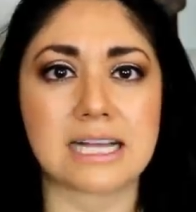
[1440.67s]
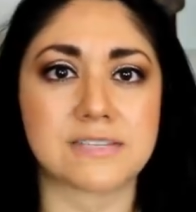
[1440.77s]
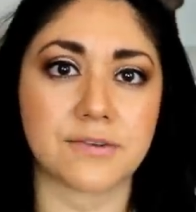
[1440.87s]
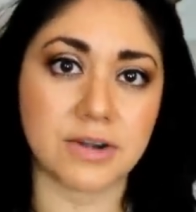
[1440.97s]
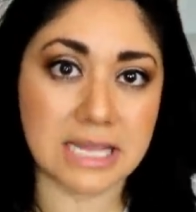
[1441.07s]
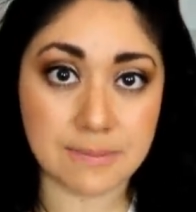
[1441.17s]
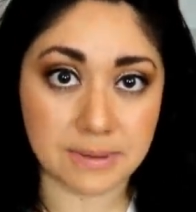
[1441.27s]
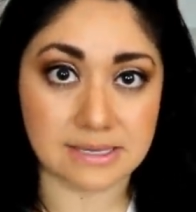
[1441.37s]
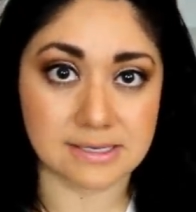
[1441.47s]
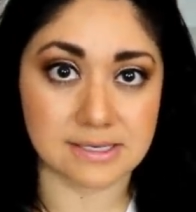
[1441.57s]
as vernis
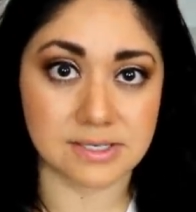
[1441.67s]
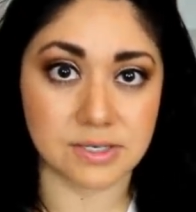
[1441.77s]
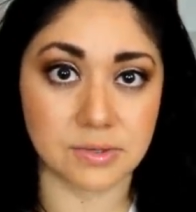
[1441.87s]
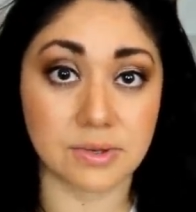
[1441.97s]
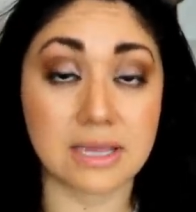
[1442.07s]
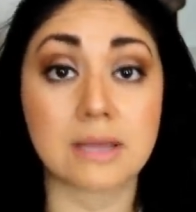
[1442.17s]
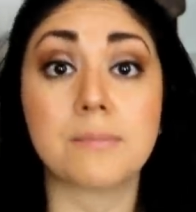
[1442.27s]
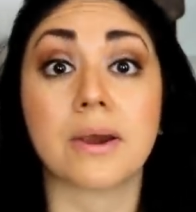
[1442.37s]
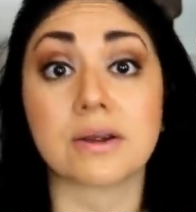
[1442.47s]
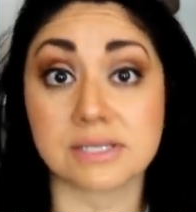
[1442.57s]
pieces do in
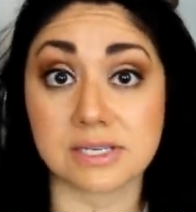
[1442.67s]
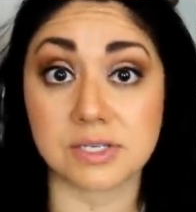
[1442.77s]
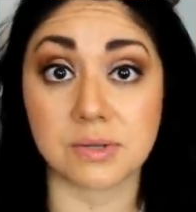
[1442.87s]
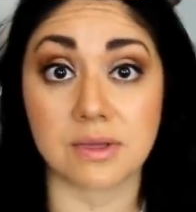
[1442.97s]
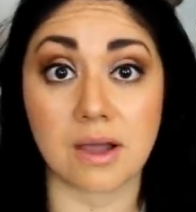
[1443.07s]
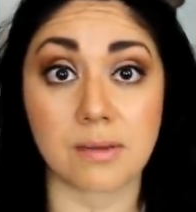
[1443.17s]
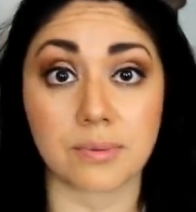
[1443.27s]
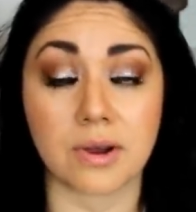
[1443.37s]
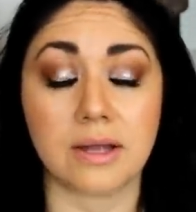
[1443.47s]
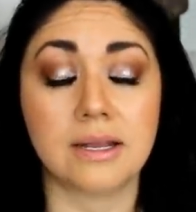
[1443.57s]
comparison to the
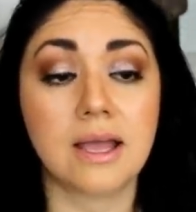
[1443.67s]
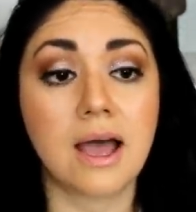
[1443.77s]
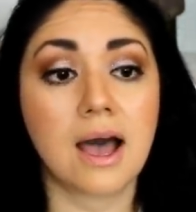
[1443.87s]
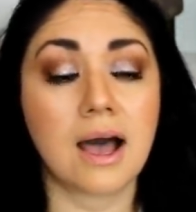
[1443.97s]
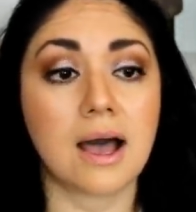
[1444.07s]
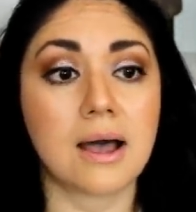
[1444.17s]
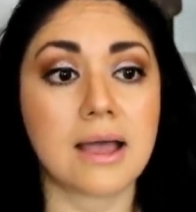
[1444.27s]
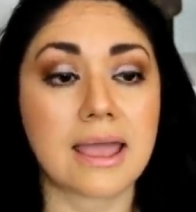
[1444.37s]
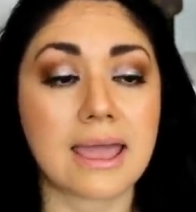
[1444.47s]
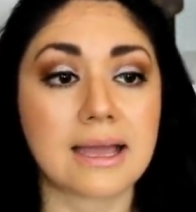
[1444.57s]
Empreinte.
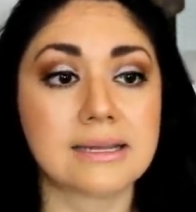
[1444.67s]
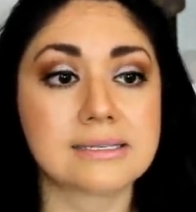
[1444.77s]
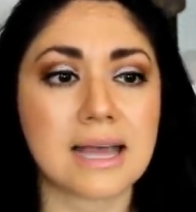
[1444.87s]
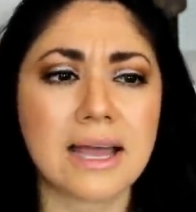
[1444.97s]
Uh, and